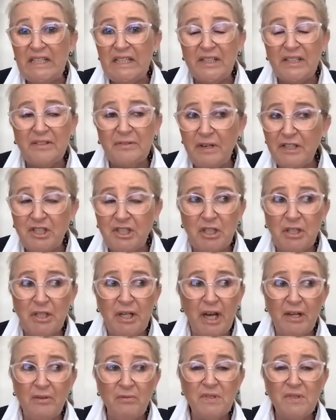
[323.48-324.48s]
Gretchen,
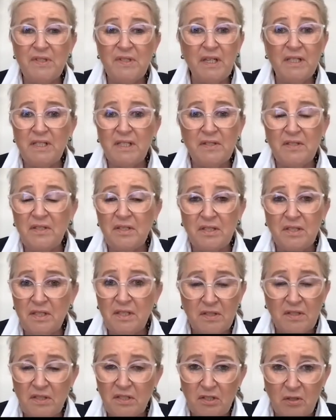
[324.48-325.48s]
I would say this
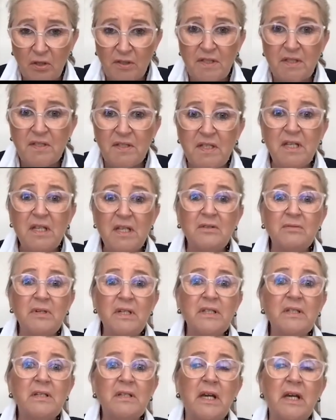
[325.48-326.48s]
is not a
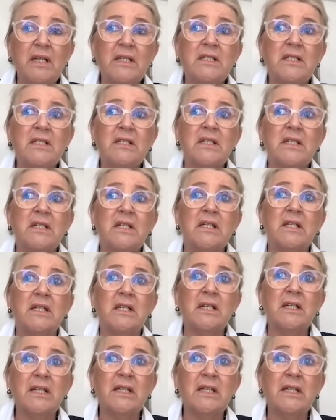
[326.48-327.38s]
secret that